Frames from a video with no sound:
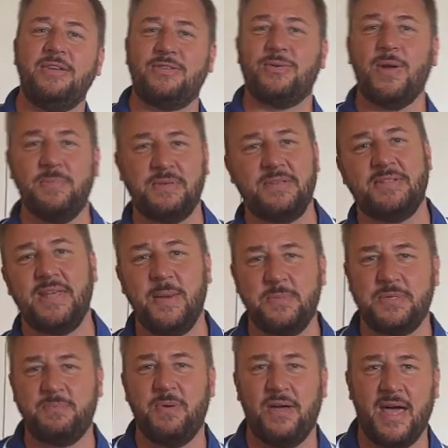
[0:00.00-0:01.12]

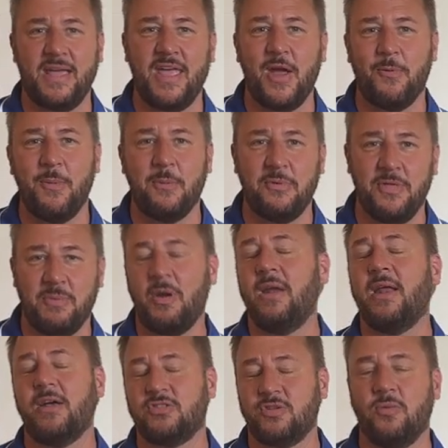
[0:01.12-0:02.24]
tips, but I can't remember them
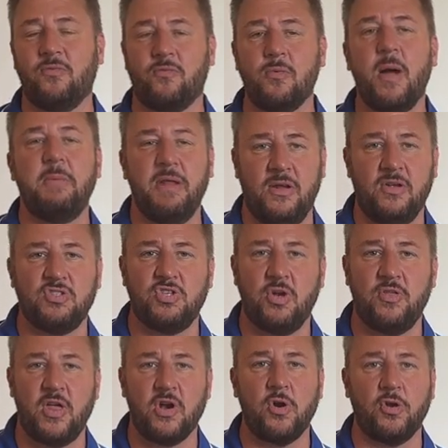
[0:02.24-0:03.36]
right now. So remind me, and I'll
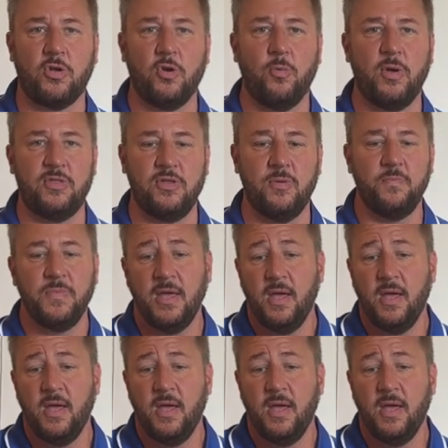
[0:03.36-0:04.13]
share that article with you.